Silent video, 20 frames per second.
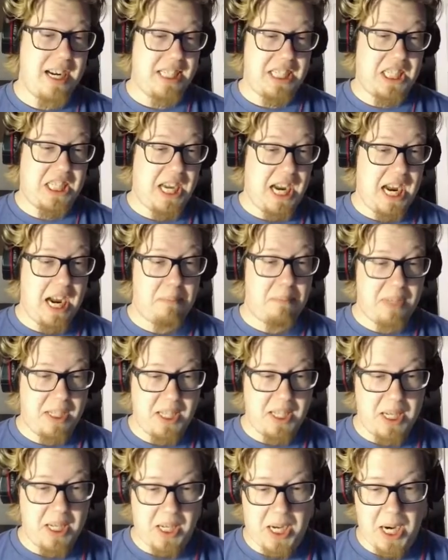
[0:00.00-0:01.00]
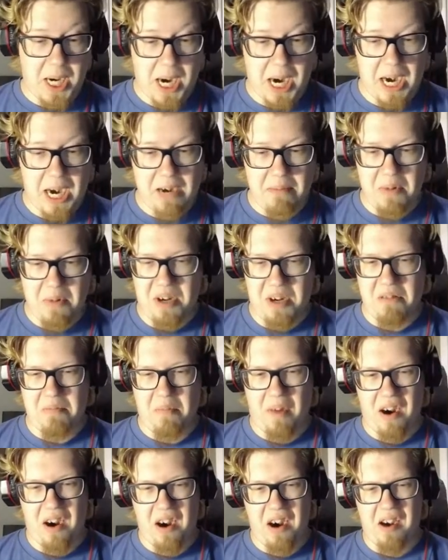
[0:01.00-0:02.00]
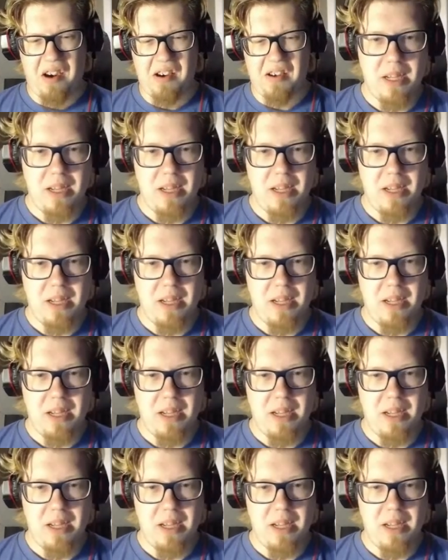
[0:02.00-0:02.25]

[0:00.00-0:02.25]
Gambling in a game? Oh my.